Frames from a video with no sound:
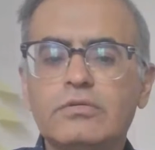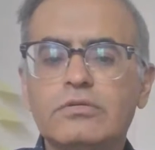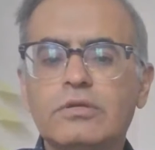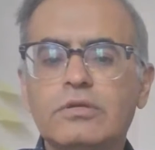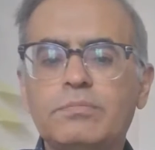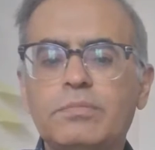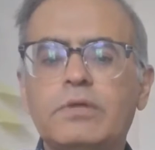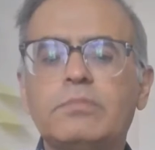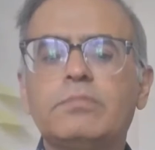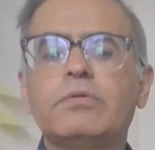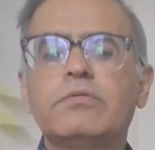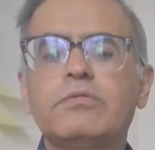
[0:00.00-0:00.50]
to the
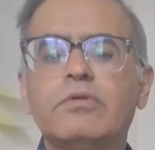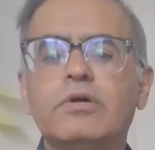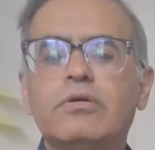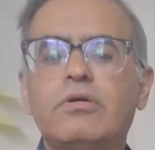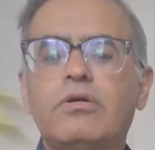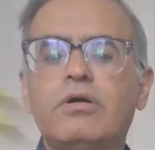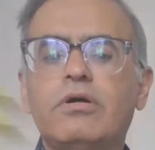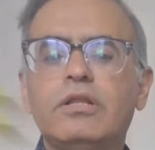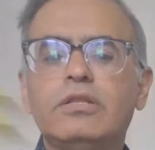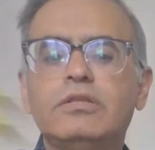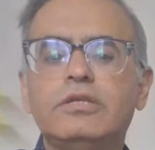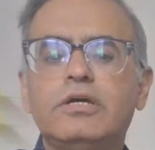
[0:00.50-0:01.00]
paperwork,
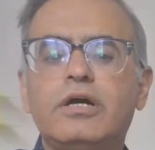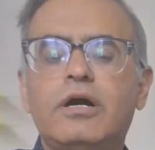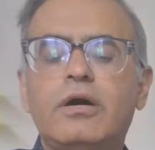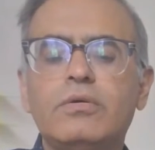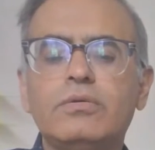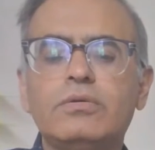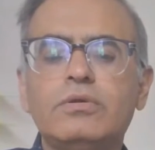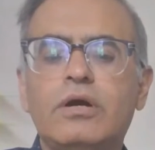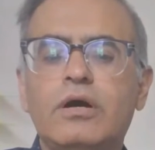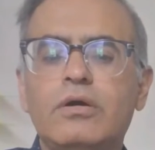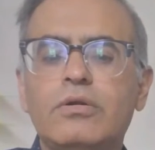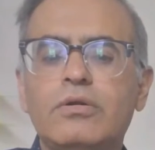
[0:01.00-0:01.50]
all the how
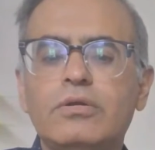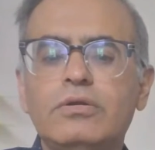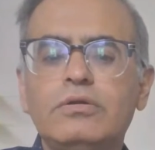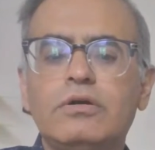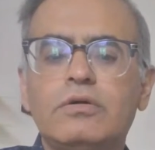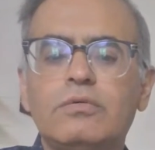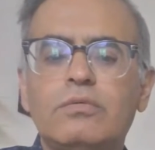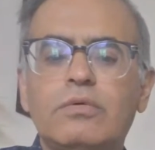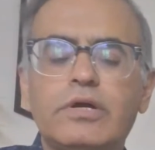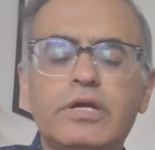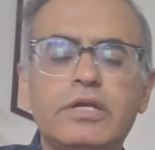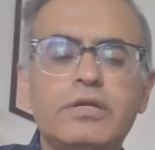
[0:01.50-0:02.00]
do you
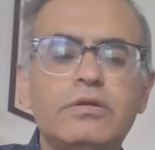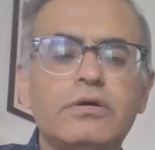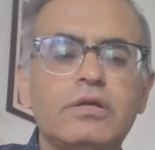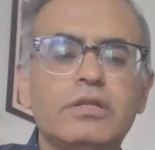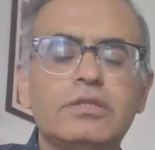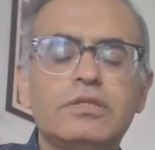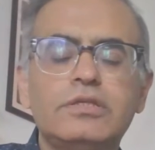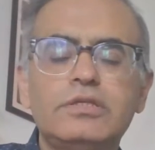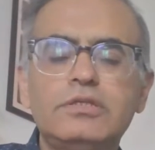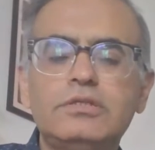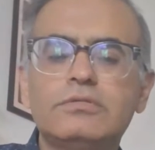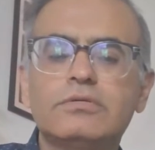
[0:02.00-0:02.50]
avoid all
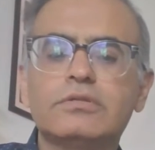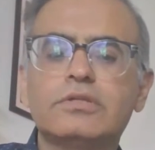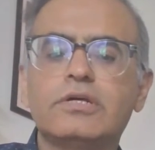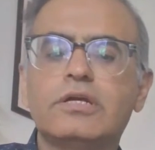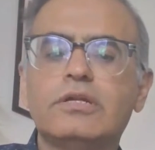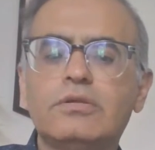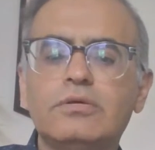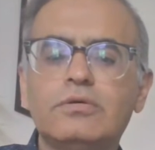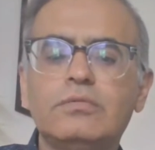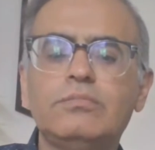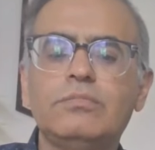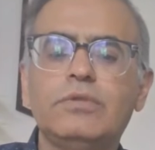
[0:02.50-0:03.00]
this so
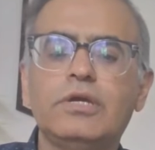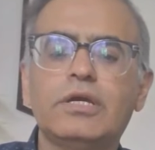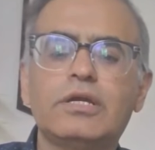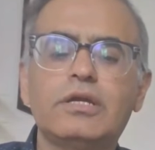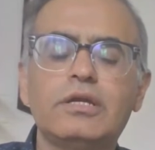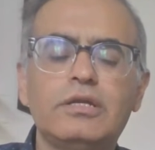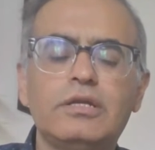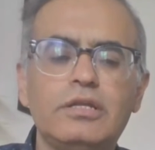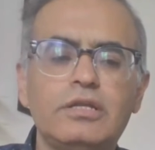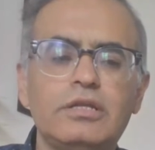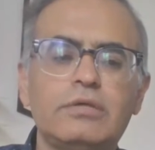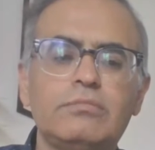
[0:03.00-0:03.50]
that you make
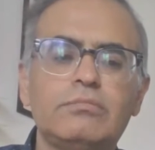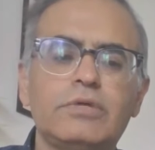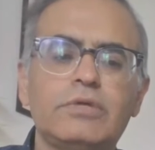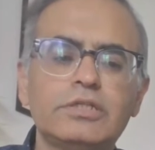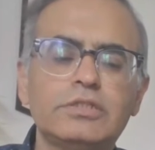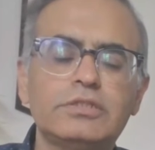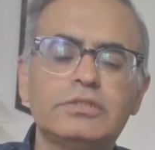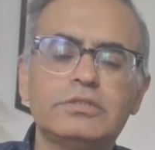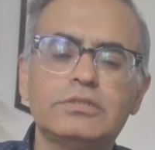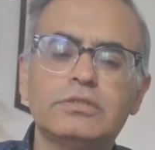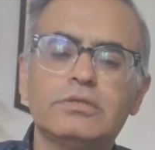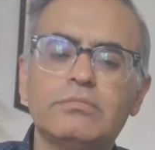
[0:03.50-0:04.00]
it in a
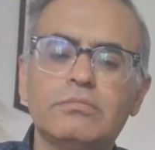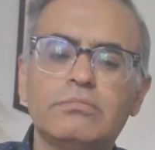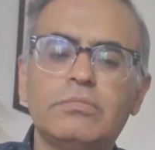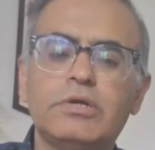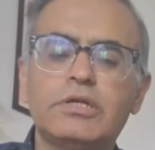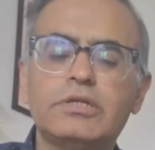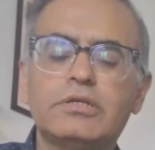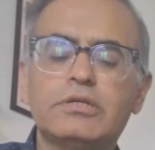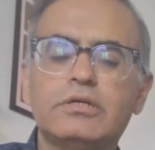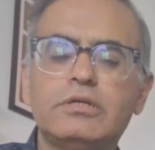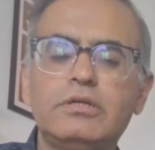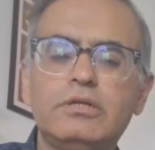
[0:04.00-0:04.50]
much
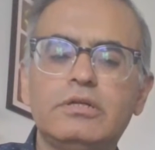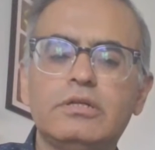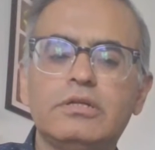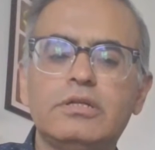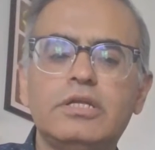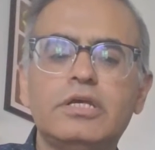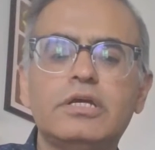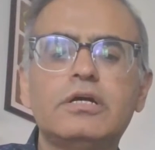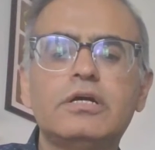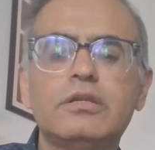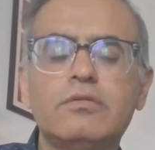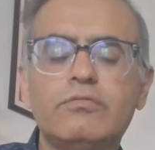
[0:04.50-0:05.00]
better
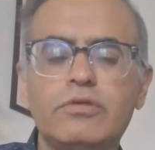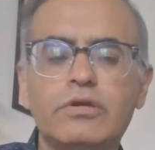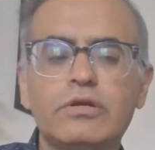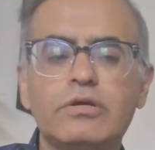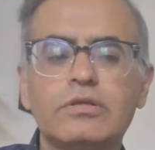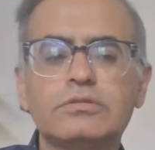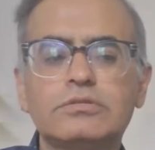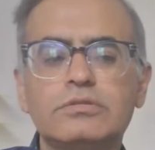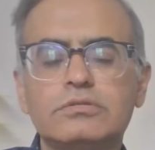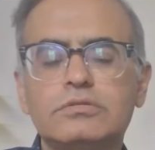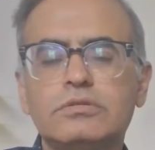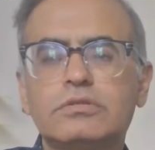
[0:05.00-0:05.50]
legal way
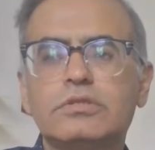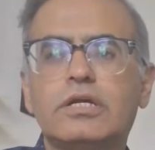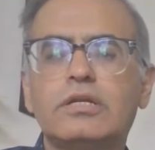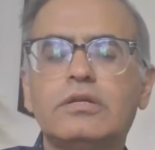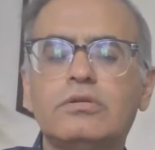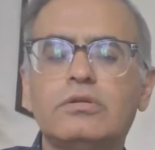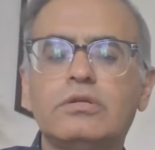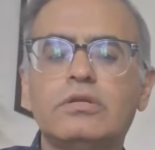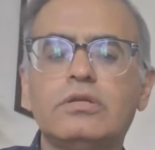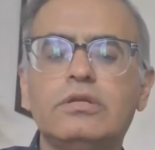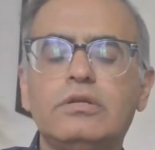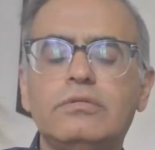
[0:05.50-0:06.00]
also, so that
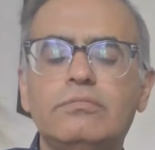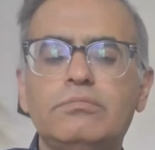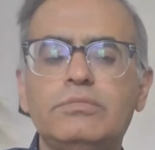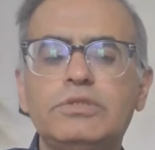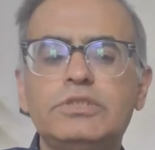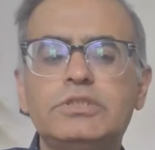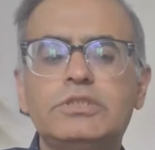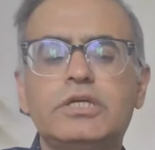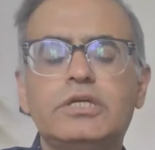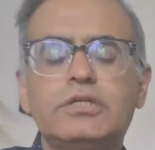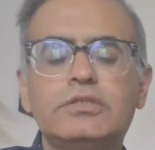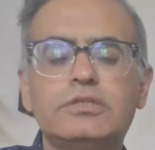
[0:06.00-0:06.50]

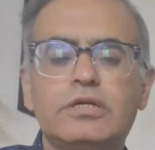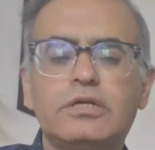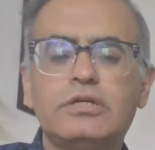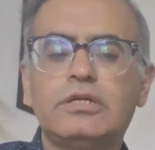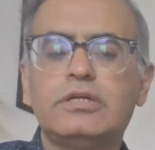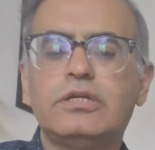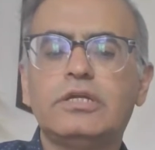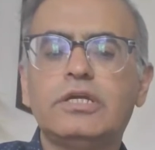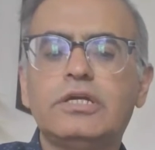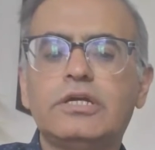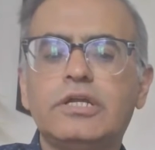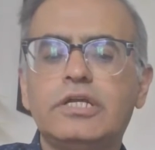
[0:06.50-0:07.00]
mistakes are
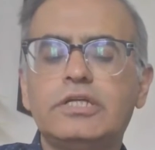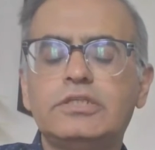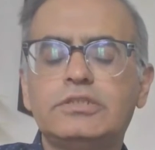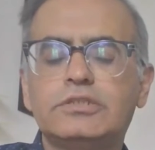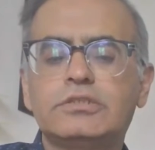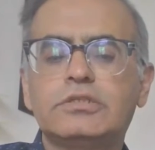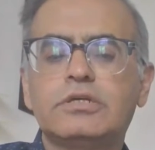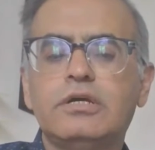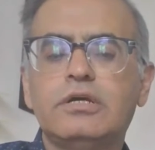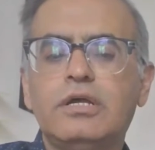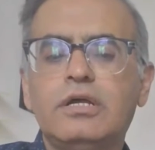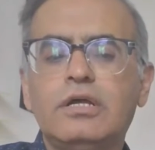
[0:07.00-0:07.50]

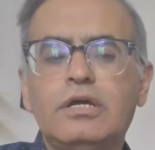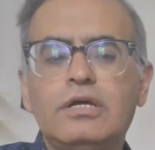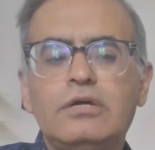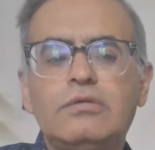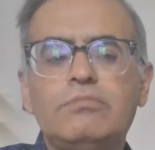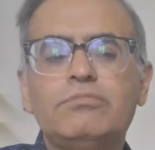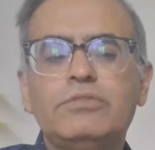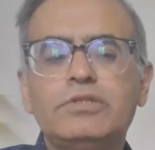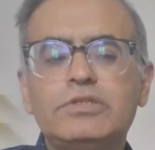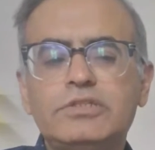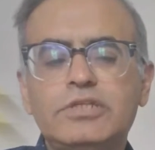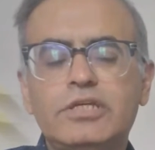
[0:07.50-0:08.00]
decreased.
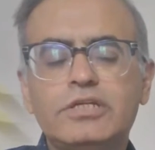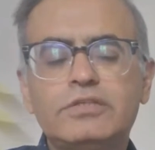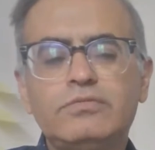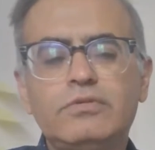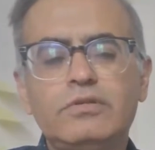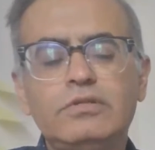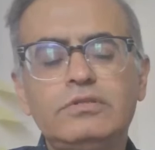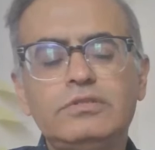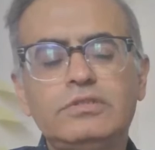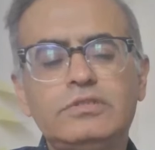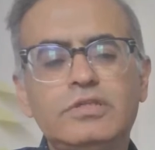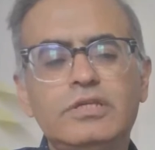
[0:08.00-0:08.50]
Mistakes
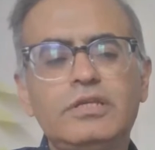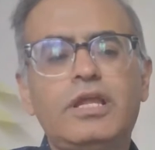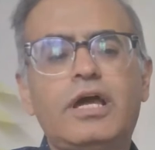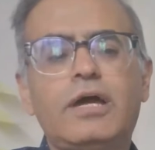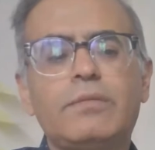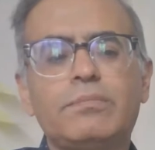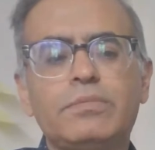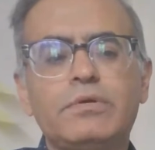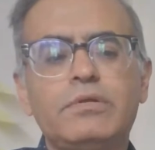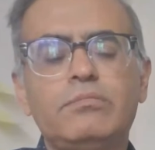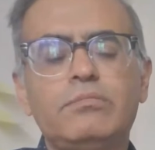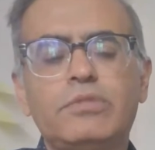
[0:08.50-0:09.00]
will still
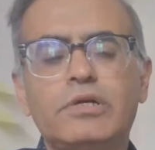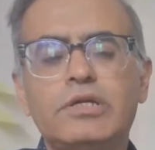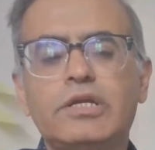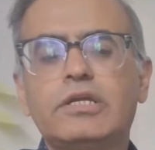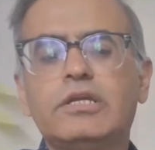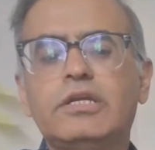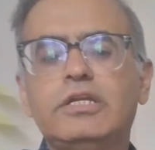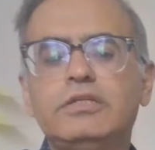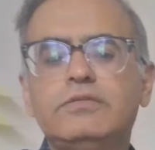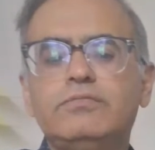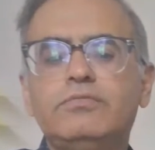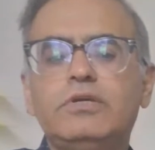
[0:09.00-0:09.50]
happen, but
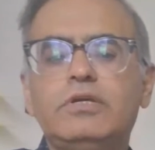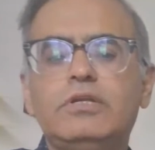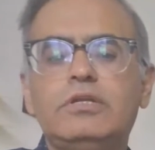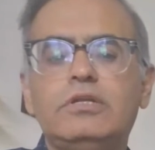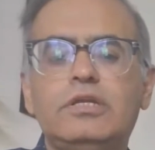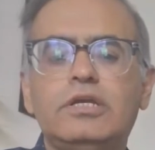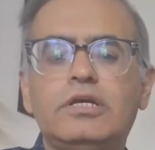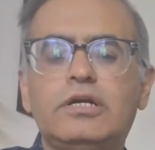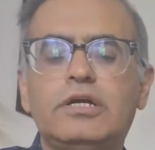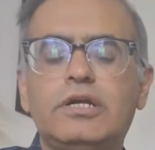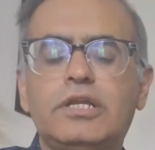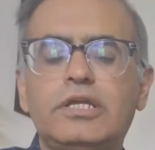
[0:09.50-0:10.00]
at least we
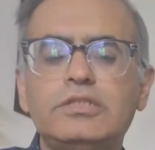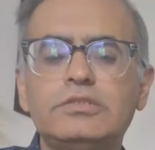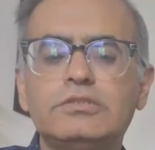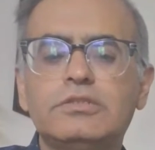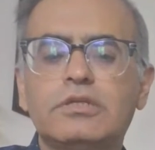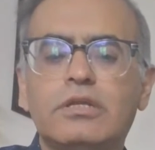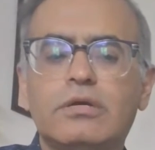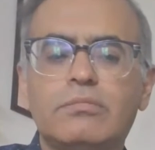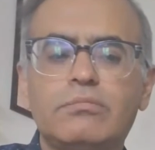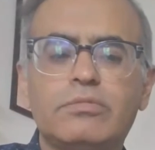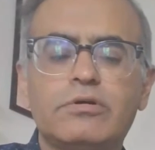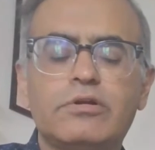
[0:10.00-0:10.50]
decrease the
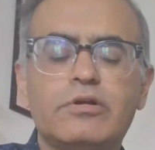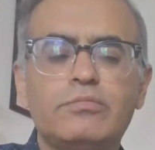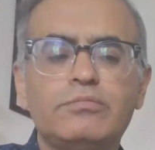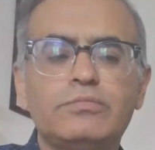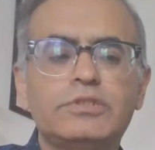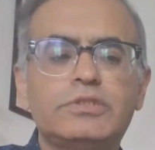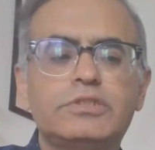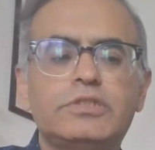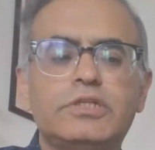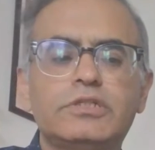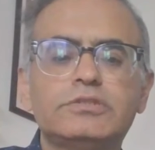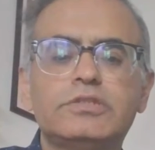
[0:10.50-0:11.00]
number of
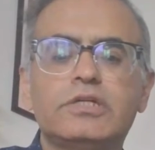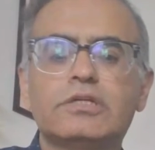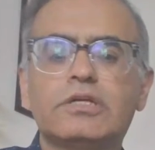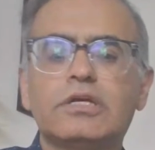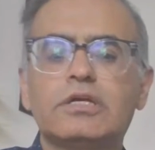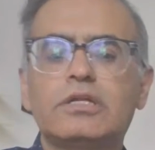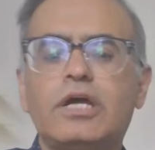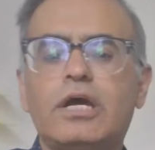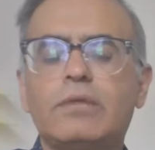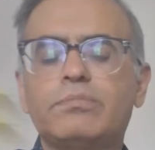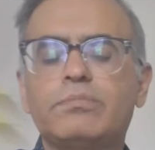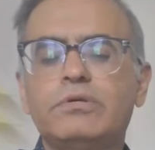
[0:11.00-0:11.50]
mistakes that
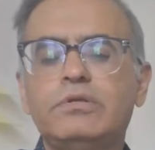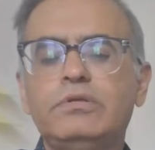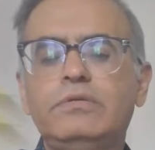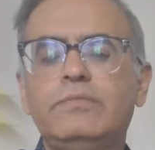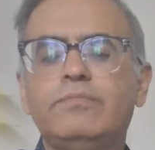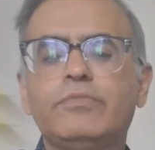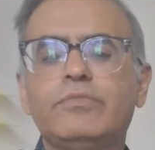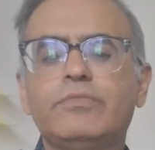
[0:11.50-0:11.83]
can happen,